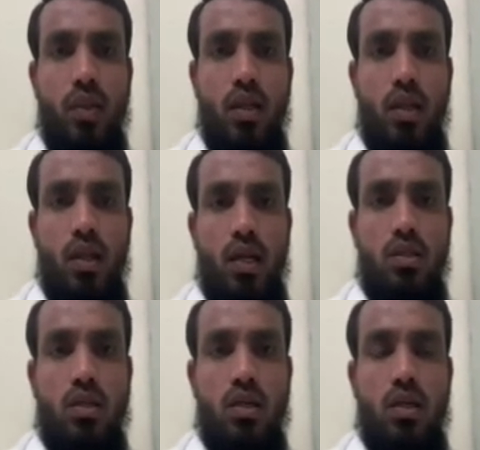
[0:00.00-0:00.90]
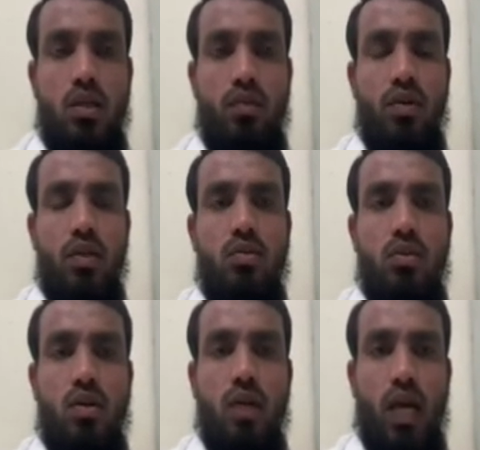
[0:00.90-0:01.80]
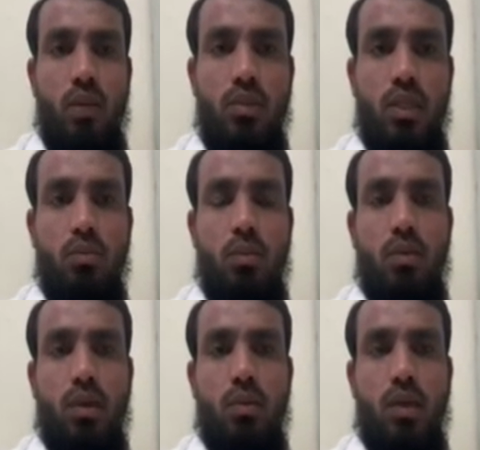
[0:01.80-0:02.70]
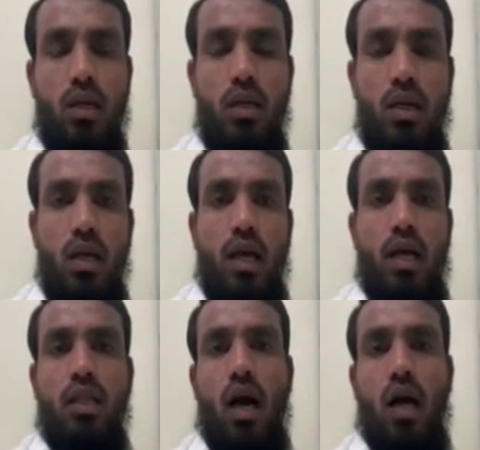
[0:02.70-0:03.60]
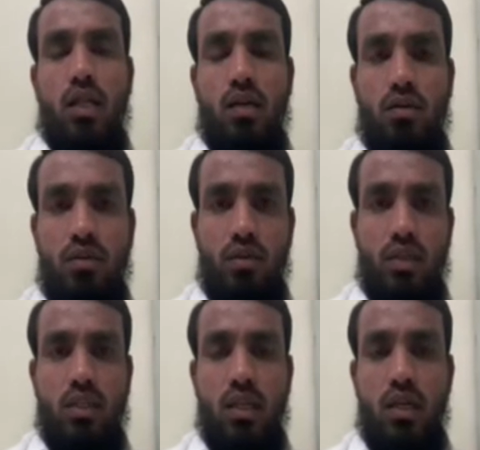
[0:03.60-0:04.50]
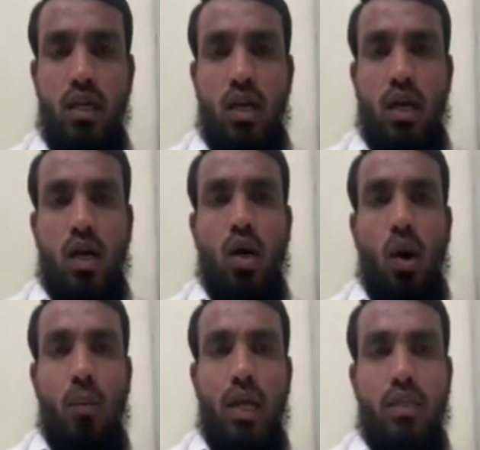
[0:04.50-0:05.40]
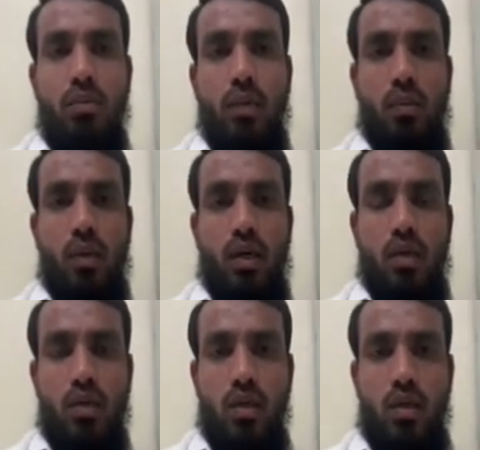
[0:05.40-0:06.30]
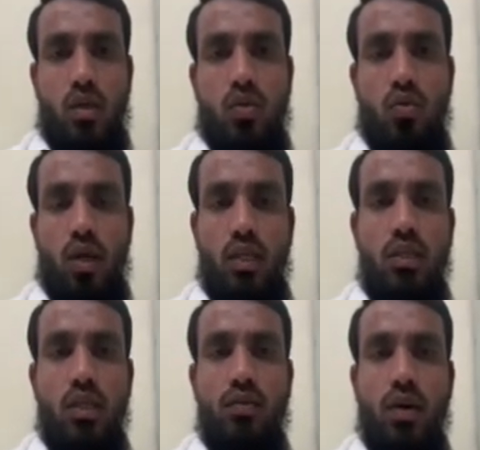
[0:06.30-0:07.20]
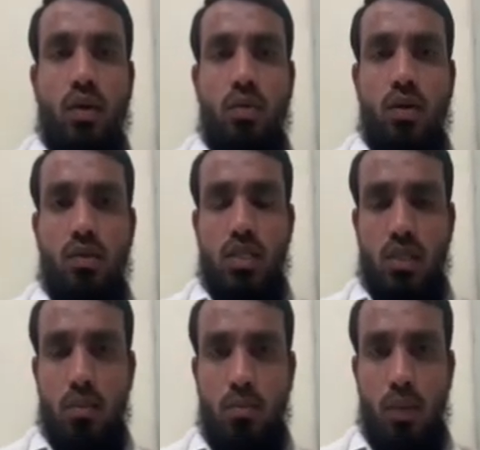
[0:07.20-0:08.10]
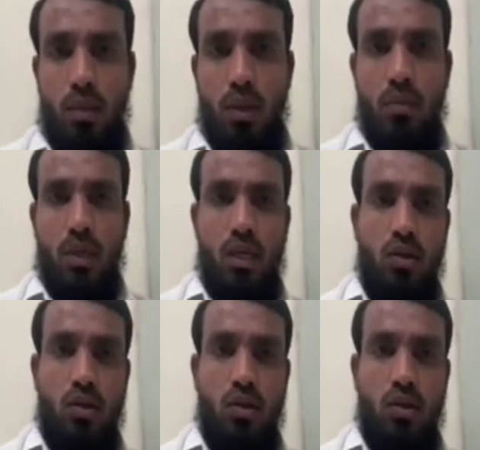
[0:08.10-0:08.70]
that is the first type, simple permanent, and the other one we will see a complex permanent. So what is the difference between simple permanent and